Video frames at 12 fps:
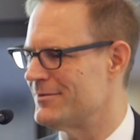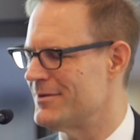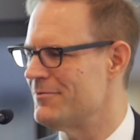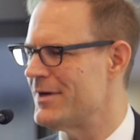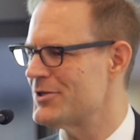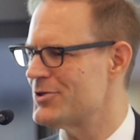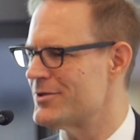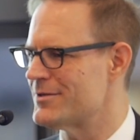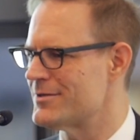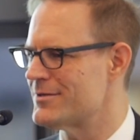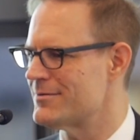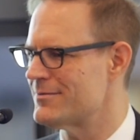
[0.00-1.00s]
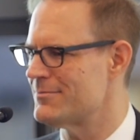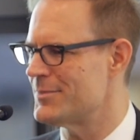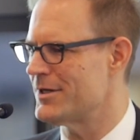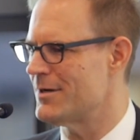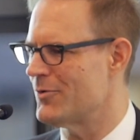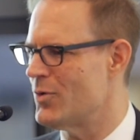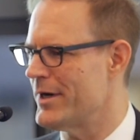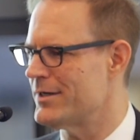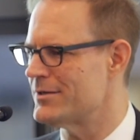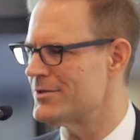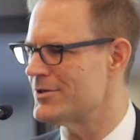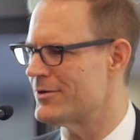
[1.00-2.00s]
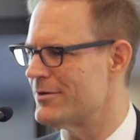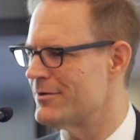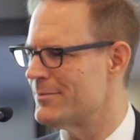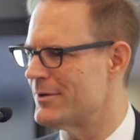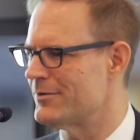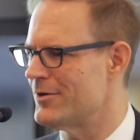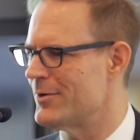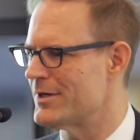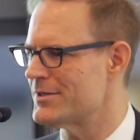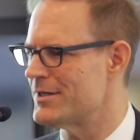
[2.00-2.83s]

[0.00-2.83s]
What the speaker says: investors become quite concerned about the U.S.